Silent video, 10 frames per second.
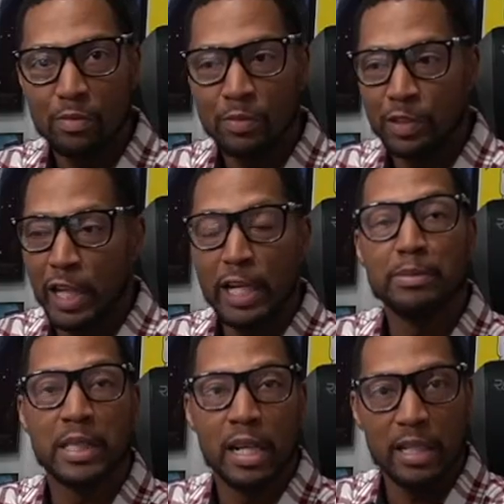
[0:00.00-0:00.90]

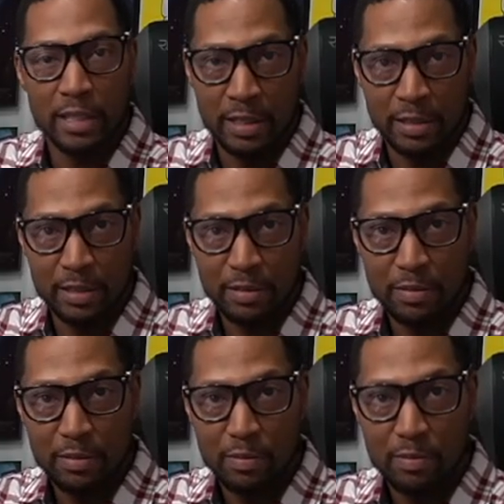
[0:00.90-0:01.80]
James Gunn is.
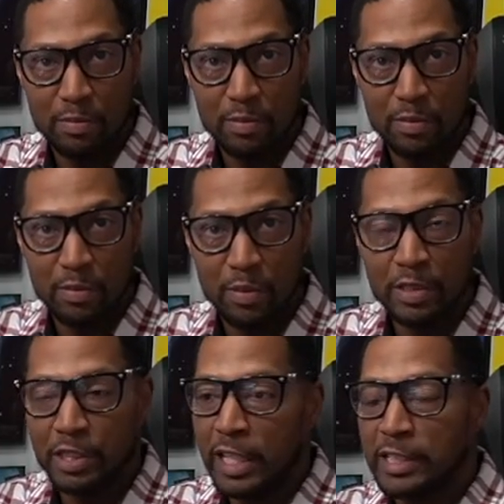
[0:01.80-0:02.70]

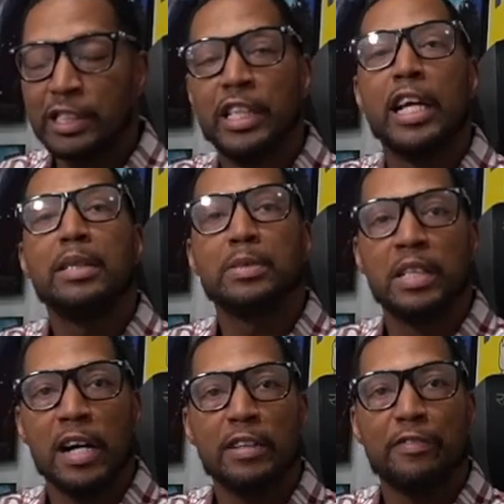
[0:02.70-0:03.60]
It's James
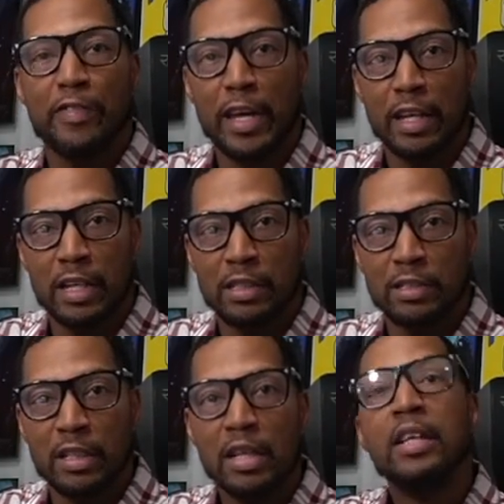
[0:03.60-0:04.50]
Gunn
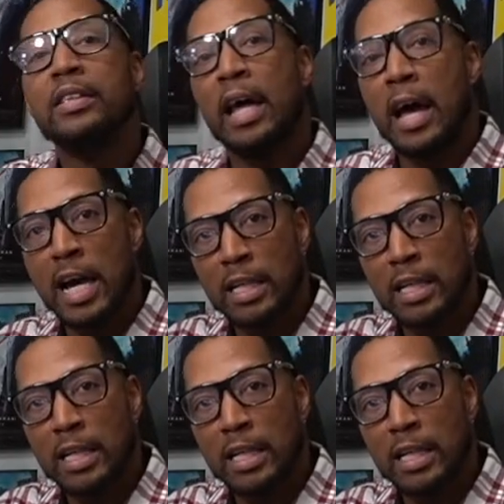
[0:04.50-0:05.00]
fans that had a